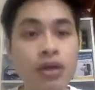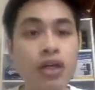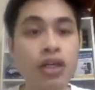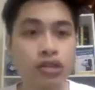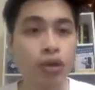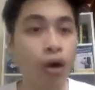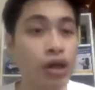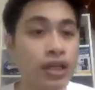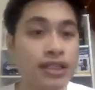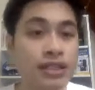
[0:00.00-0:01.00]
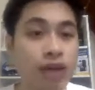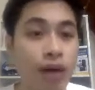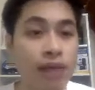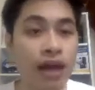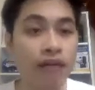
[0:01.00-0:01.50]
So on the
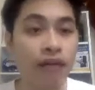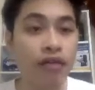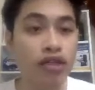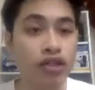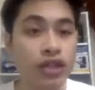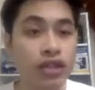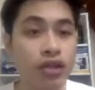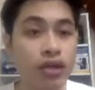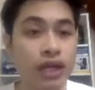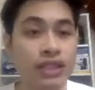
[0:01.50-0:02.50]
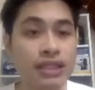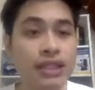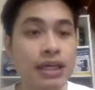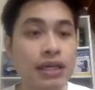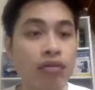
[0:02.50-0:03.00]
top left of your screen, you can see
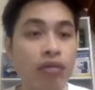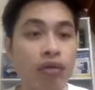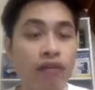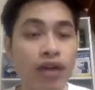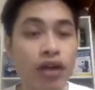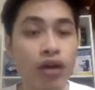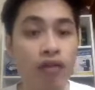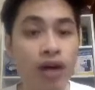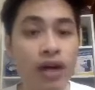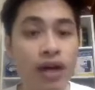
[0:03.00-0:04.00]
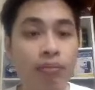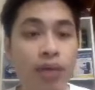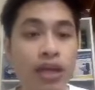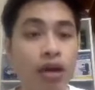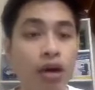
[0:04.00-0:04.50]
the revenue of a
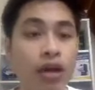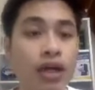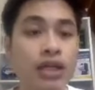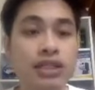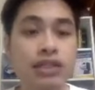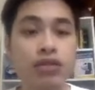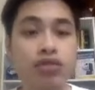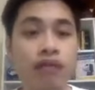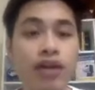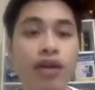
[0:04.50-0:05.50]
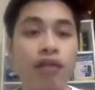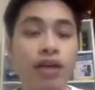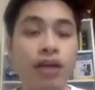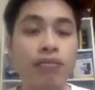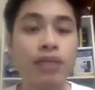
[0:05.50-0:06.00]
company or the sales revenue of
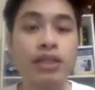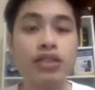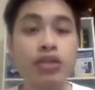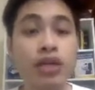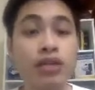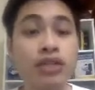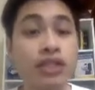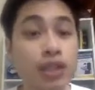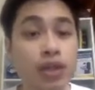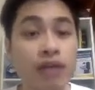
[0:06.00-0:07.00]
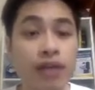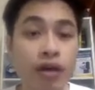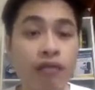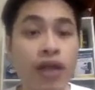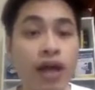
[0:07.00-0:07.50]
a company. So the sales
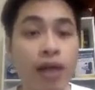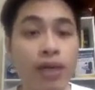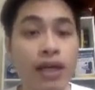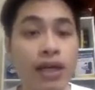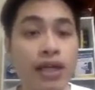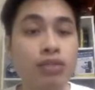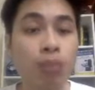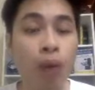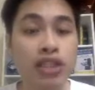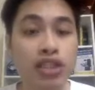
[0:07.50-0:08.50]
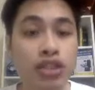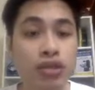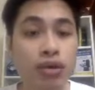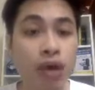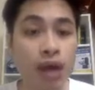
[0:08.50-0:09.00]
revenue of the company is
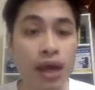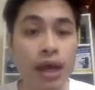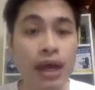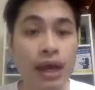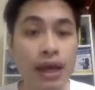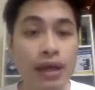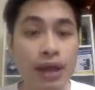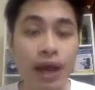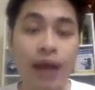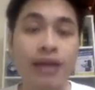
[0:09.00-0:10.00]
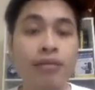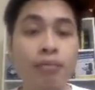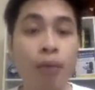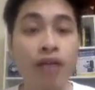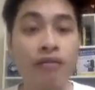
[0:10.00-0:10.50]

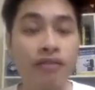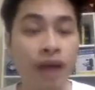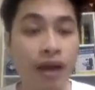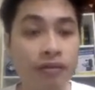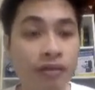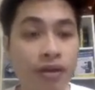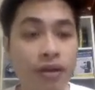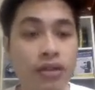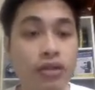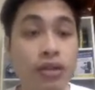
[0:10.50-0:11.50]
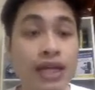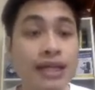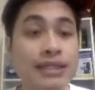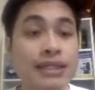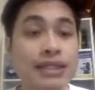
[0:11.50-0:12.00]
1089.5. So
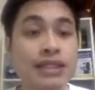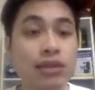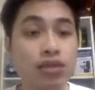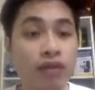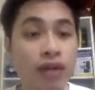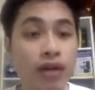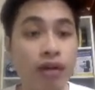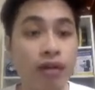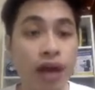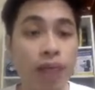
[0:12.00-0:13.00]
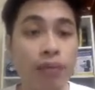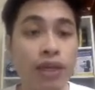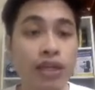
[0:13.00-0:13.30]
that is the sales revenue of a company.